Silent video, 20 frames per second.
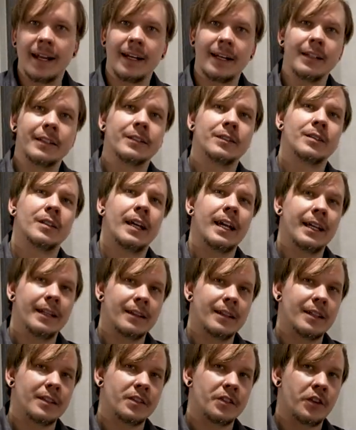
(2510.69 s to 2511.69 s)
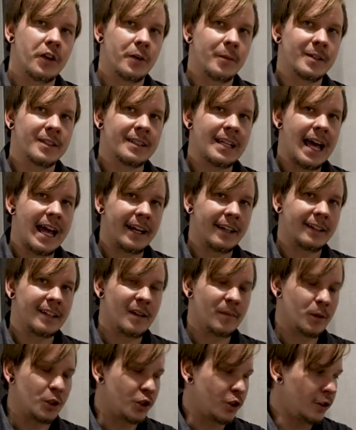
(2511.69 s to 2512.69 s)
it is hit this thermostatic
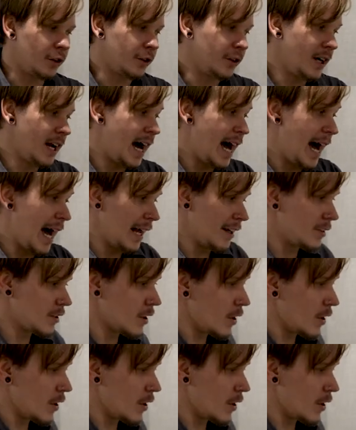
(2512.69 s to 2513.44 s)
temperature or not.